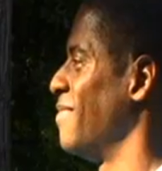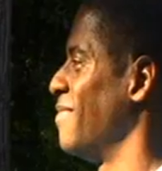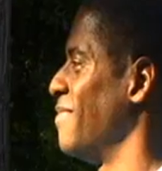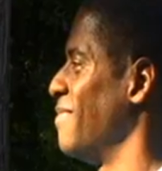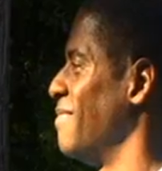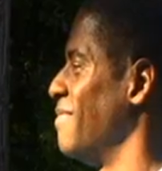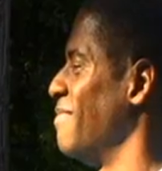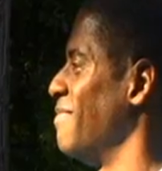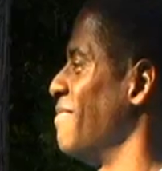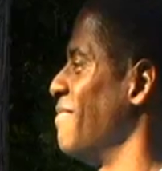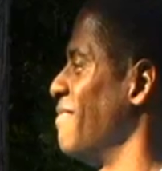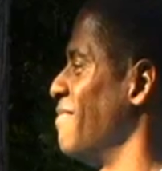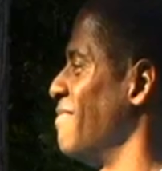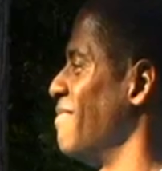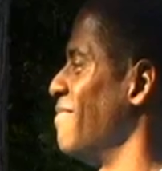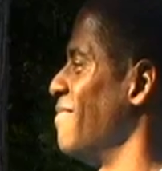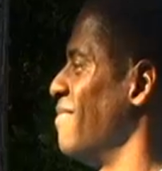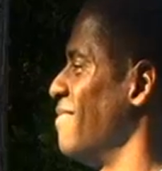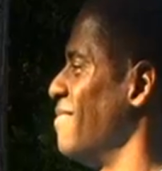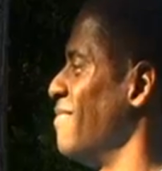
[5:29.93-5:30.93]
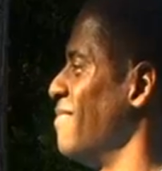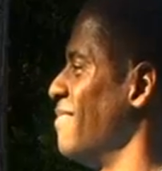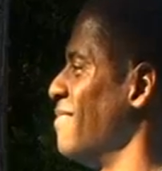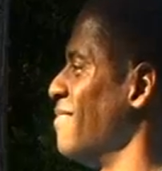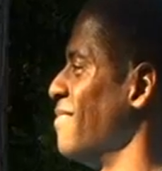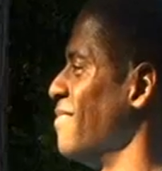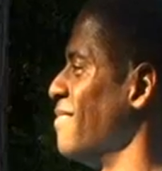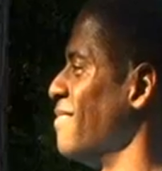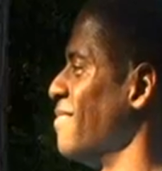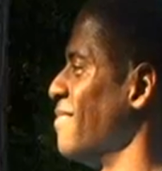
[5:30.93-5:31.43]

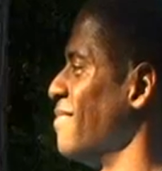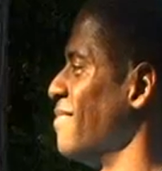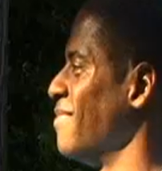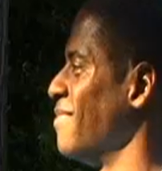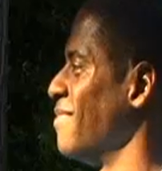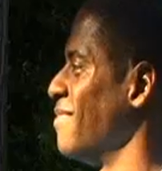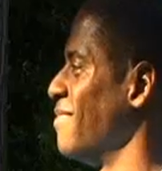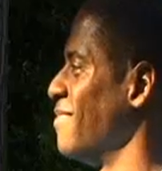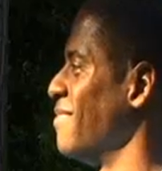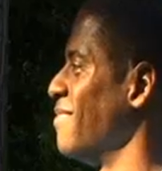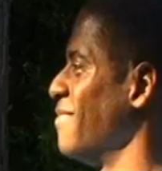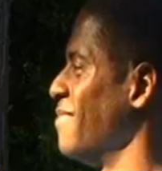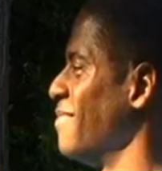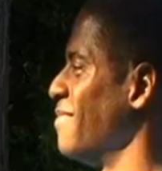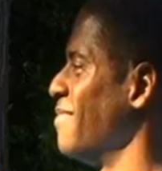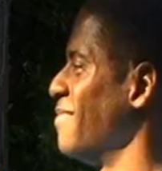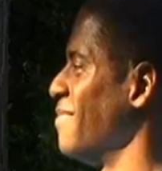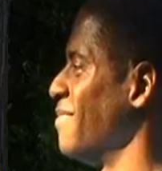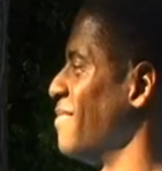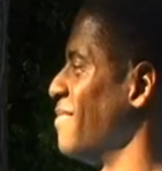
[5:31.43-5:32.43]
[no speech]